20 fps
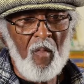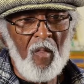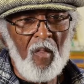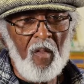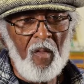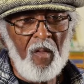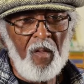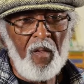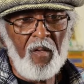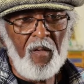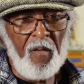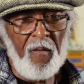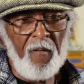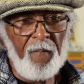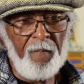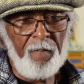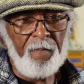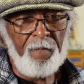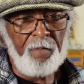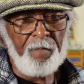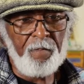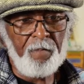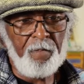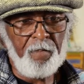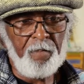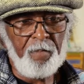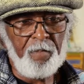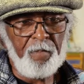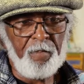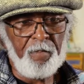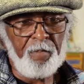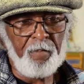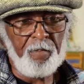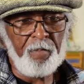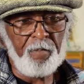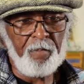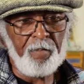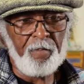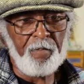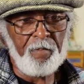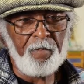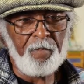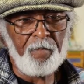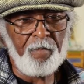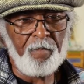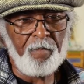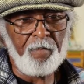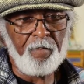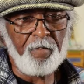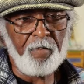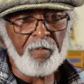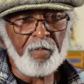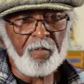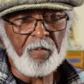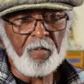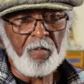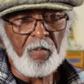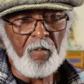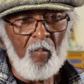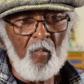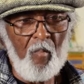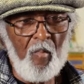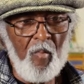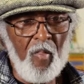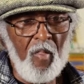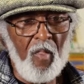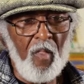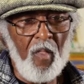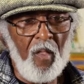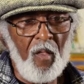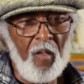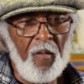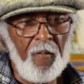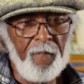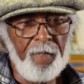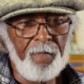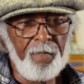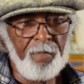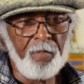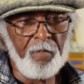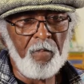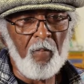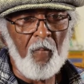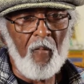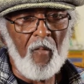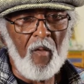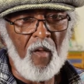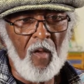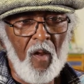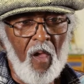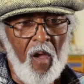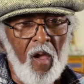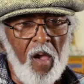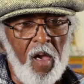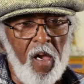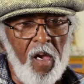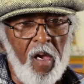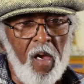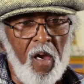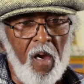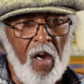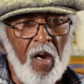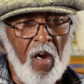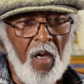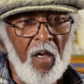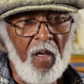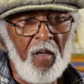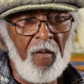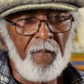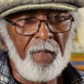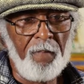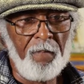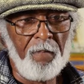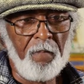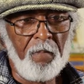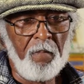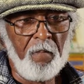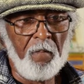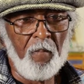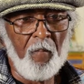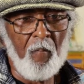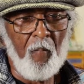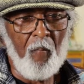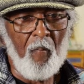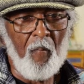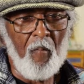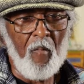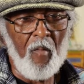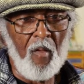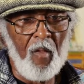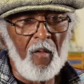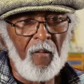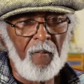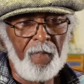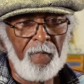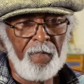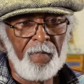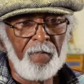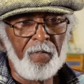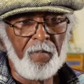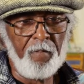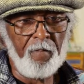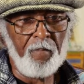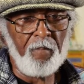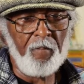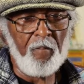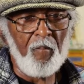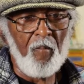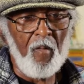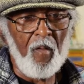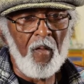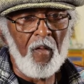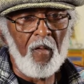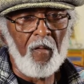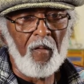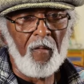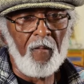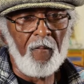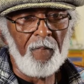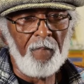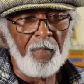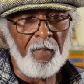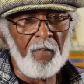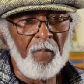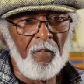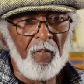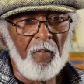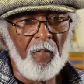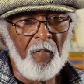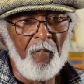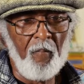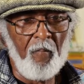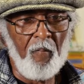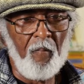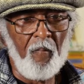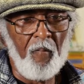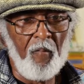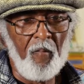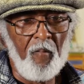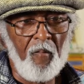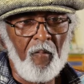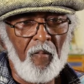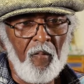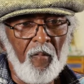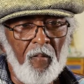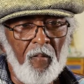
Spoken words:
Oh my goodness. So you're talking about not only domestic violence, child abuse, and so much more. What advice would